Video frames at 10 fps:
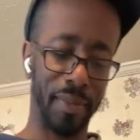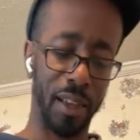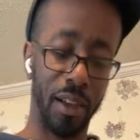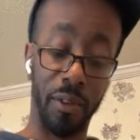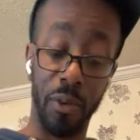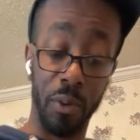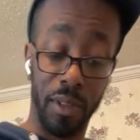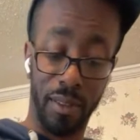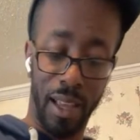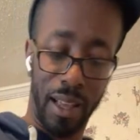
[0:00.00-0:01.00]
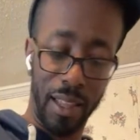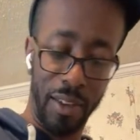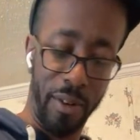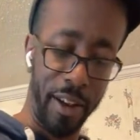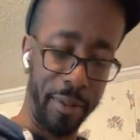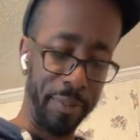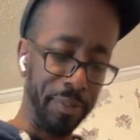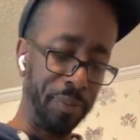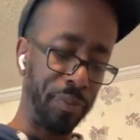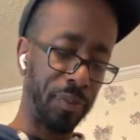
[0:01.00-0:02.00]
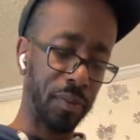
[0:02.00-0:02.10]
cook food that's not clean, right?